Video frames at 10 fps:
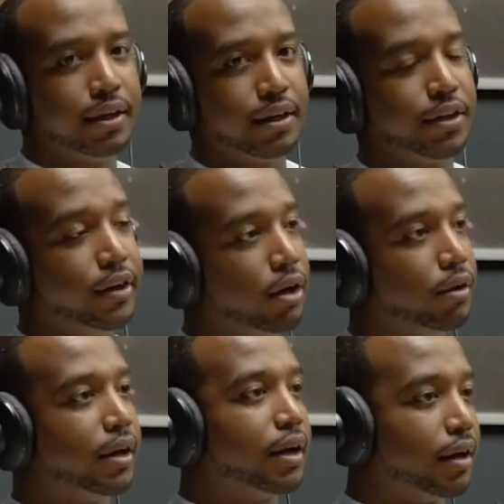You know,
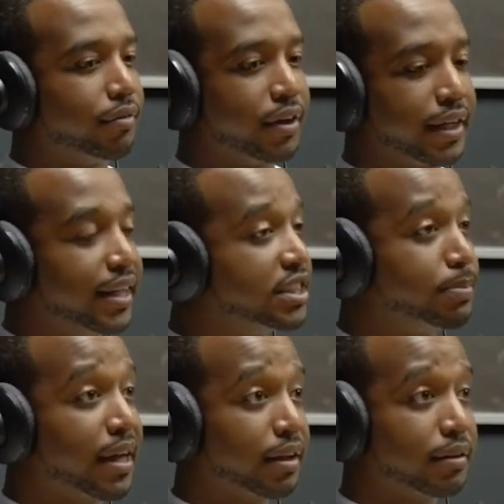uh, fucking
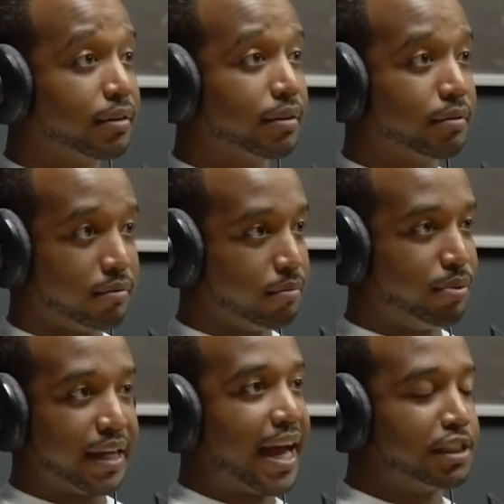inspect
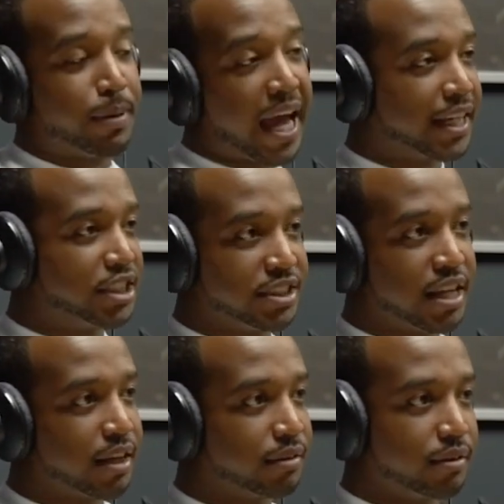big ass packages that